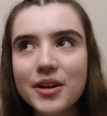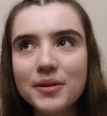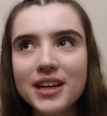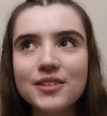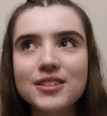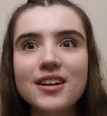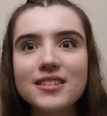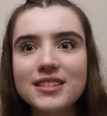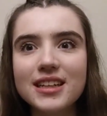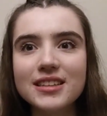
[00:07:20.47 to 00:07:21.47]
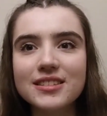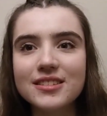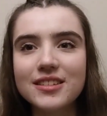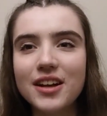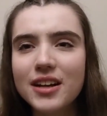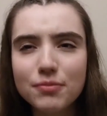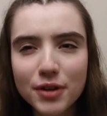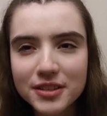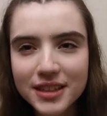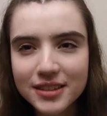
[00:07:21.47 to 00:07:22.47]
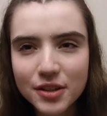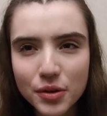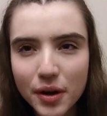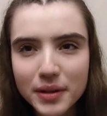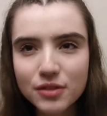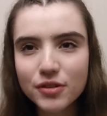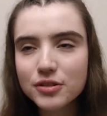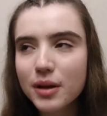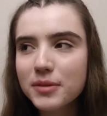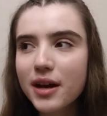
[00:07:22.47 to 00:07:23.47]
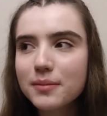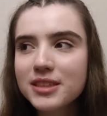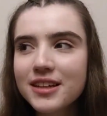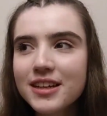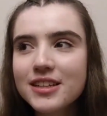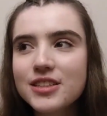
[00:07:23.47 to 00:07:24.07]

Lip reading: no one else understands the kind of process that you're going through sometimes.